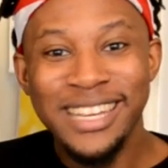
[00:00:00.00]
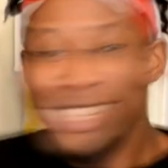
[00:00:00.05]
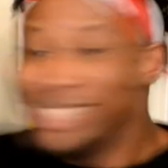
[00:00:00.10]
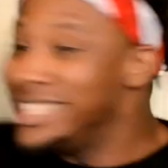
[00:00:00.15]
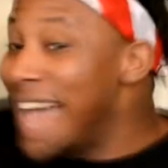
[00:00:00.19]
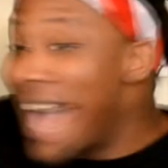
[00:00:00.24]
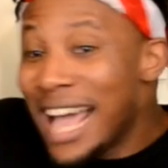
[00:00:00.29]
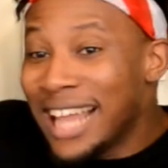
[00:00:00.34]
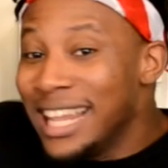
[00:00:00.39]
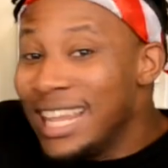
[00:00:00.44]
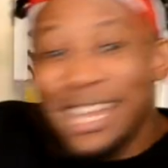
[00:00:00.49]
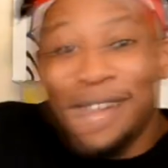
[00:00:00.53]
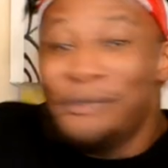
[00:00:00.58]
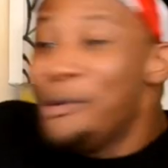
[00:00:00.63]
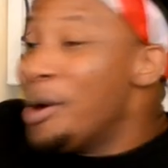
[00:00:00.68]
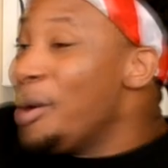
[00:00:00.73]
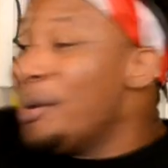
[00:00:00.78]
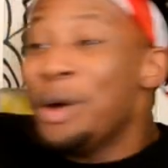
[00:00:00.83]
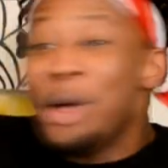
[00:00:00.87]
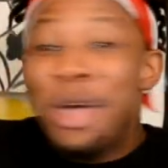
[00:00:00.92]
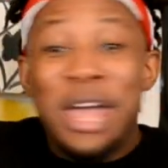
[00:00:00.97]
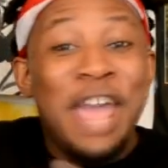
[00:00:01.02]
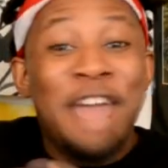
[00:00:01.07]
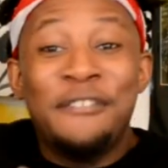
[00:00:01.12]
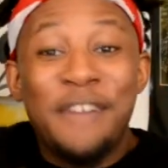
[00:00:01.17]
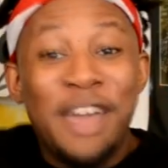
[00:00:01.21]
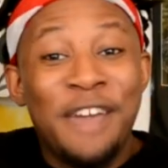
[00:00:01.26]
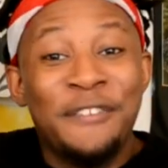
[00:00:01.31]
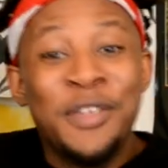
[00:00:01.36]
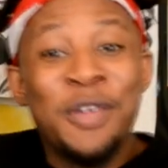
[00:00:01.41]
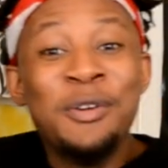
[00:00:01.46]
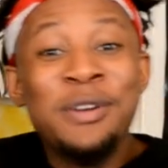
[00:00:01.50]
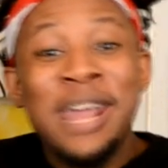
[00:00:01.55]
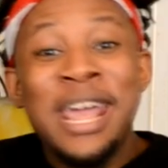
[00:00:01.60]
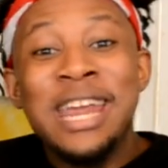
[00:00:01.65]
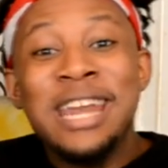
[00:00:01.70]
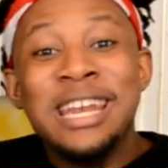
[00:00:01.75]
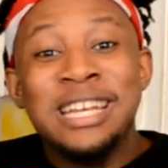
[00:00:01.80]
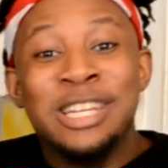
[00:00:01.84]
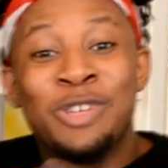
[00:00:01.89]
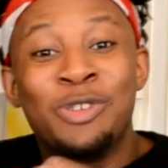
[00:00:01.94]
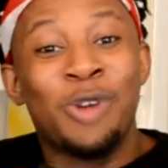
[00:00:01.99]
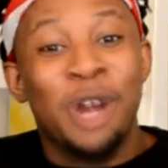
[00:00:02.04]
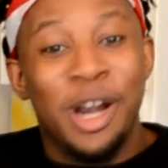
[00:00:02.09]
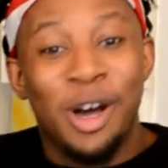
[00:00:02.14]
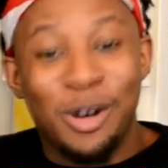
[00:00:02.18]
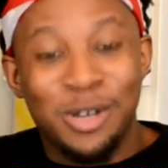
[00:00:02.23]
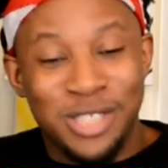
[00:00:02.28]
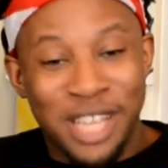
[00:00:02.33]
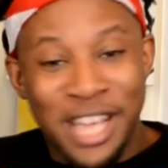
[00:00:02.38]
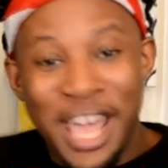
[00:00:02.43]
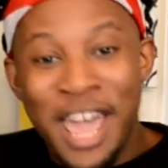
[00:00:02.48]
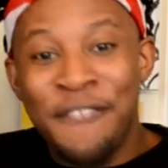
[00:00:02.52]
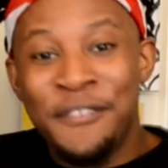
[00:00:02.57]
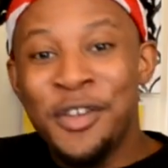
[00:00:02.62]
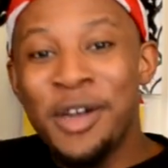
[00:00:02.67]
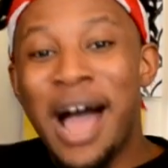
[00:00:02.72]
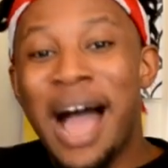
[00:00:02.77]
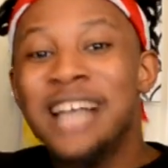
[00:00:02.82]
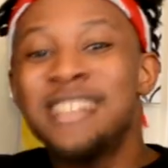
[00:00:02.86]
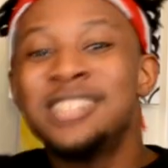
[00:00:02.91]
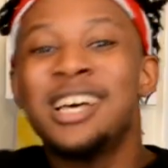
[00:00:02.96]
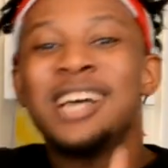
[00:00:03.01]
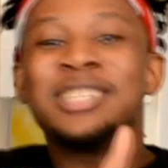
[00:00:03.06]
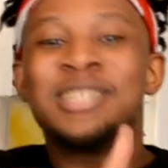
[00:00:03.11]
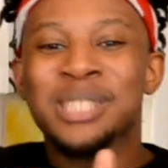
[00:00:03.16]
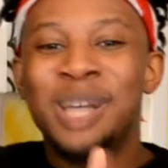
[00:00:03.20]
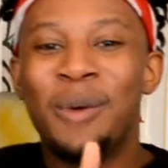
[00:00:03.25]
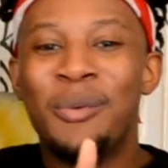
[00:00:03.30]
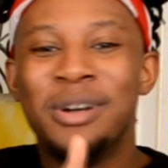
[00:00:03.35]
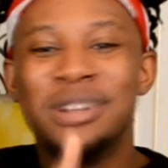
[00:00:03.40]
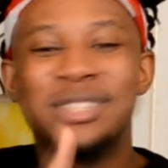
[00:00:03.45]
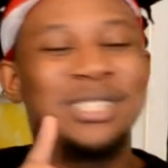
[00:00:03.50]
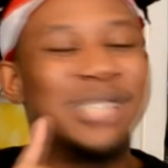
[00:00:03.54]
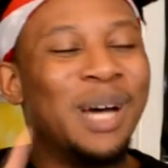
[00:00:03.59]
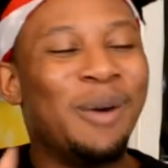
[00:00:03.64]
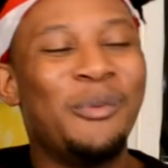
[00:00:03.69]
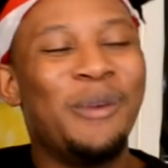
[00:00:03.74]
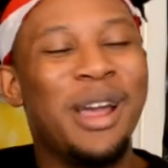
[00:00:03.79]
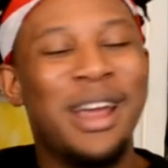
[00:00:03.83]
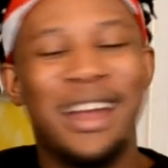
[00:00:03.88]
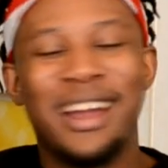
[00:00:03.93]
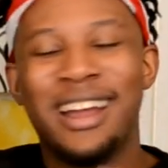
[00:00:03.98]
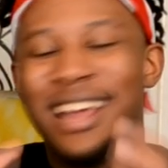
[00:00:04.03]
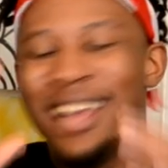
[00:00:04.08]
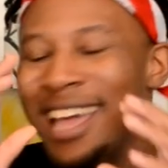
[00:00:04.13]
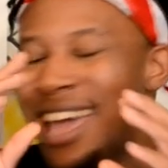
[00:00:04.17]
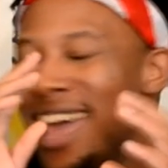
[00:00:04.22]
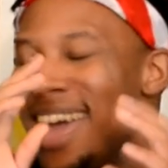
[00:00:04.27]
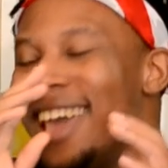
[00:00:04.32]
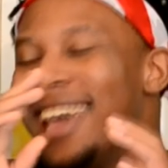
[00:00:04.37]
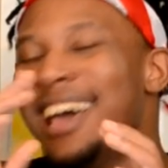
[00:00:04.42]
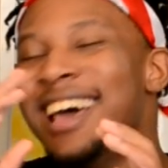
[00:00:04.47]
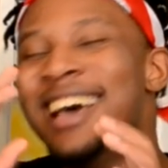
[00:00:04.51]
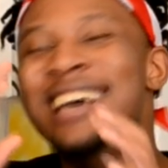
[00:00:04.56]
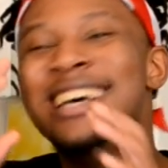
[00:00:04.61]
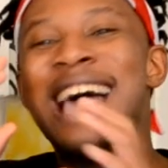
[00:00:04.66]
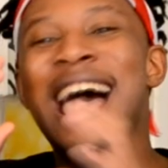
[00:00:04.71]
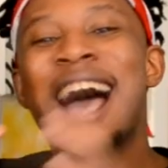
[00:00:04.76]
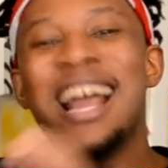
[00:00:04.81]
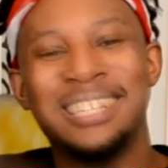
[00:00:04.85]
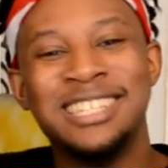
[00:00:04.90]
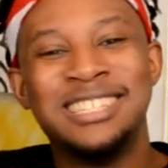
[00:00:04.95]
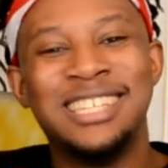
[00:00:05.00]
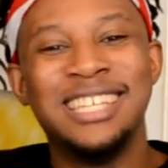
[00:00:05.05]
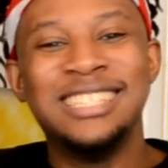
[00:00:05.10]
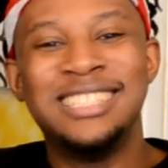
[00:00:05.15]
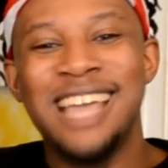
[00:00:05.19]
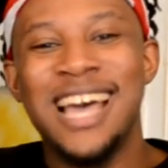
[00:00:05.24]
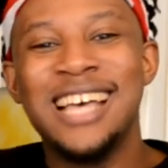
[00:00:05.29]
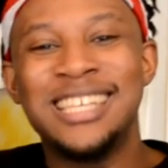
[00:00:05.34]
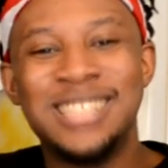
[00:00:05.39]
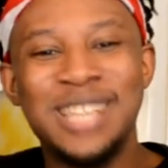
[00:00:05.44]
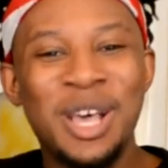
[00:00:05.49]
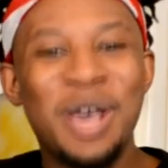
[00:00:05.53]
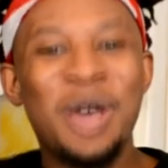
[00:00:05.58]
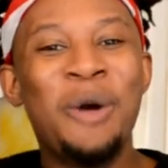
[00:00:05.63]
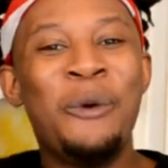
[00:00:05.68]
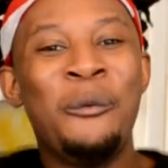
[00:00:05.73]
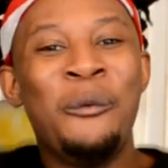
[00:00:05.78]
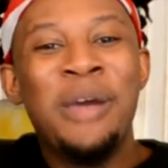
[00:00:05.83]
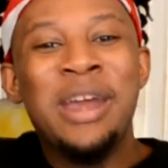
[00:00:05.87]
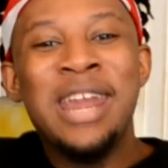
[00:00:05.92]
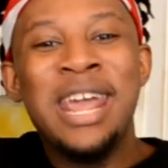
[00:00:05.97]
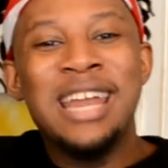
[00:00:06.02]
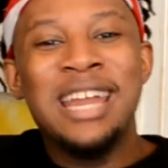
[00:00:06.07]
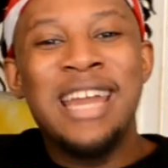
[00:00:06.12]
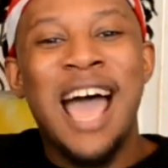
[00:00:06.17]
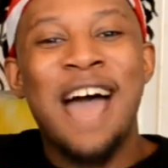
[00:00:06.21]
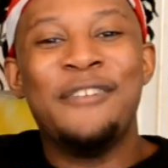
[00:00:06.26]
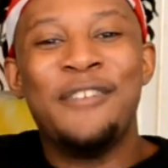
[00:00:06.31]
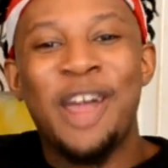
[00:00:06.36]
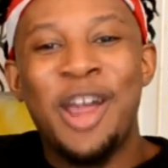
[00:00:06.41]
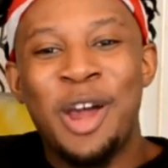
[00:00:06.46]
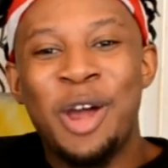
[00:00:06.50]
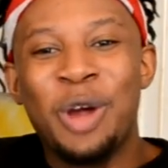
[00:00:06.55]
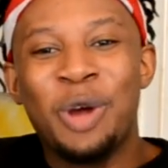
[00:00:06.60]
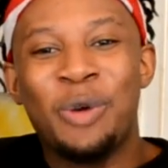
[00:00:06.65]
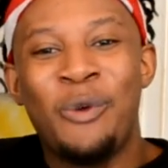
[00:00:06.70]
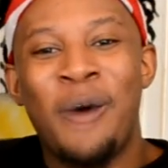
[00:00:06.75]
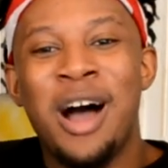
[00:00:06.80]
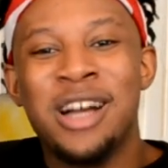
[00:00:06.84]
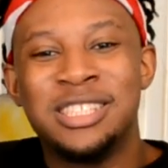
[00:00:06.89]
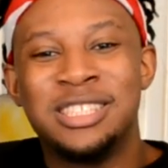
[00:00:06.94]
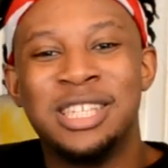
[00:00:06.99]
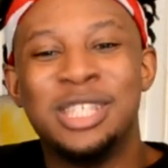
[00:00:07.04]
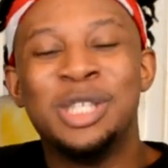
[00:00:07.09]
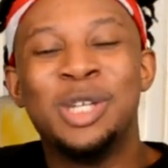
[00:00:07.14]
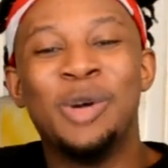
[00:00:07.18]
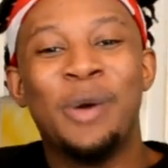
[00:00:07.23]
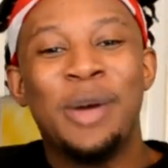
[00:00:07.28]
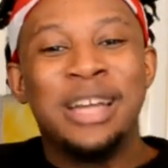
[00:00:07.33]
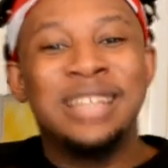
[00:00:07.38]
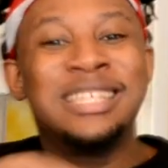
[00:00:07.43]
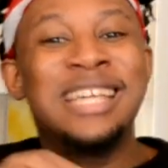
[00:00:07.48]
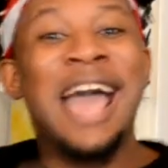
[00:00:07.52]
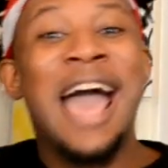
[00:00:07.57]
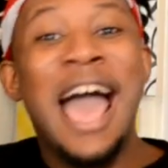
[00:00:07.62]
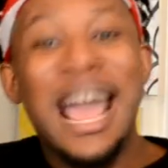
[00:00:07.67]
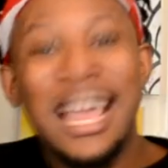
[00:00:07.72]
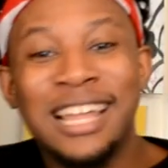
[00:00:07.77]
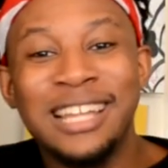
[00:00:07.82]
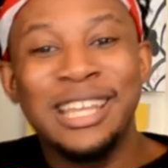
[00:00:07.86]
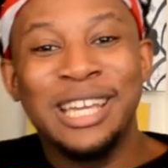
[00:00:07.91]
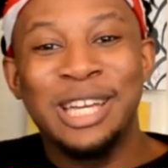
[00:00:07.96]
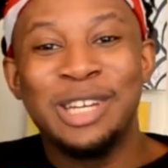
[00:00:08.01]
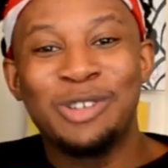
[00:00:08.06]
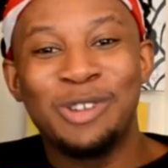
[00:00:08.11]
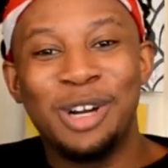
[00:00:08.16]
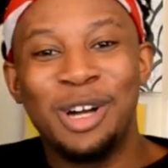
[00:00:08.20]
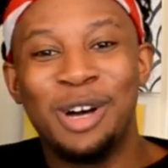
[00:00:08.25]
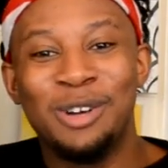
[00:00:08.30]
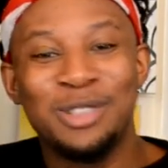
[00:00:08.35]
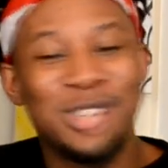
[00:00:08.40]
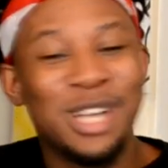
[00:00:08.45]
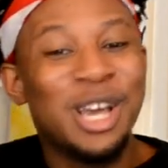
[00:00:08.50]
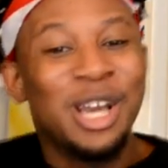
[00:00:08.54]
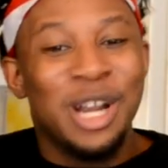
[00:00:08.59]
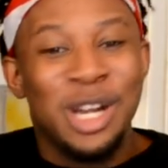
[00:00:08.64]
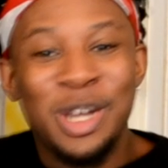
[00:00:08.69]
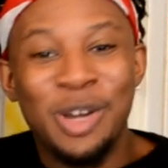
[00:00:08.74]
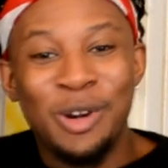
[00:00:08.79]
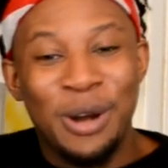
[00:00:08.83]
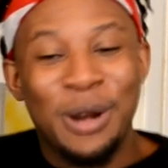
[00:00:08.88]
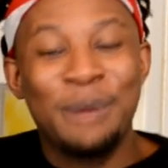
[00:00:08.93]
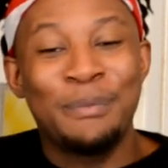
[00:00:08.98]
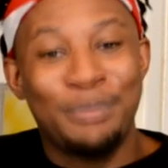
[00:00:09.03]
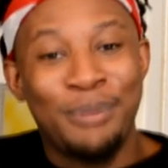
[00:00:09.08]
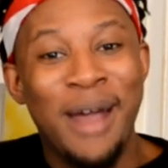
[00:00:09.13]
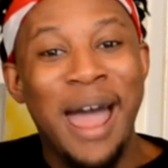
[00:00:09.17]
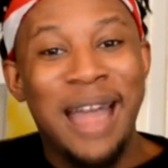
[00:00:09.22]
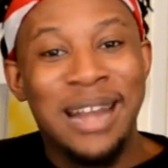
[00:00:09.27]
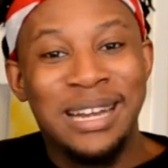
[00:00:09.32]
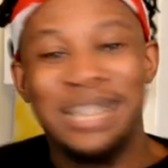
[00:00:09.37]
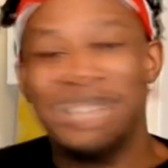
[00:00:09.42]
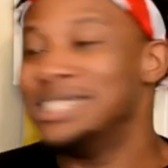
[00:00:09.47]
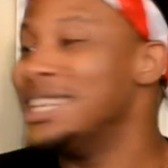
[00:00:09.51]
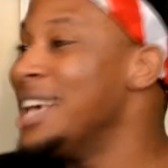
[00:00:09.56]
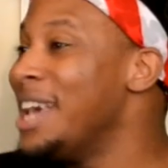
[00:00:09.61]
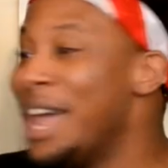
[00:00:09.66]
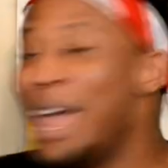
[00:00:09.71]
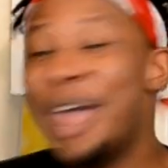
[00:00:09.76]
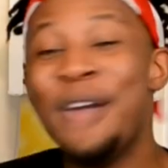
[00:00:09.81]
tackling, well, if you need drills, I saw someone somewhere actually suggest we need to have Eric Washington doing tackling drills during practice.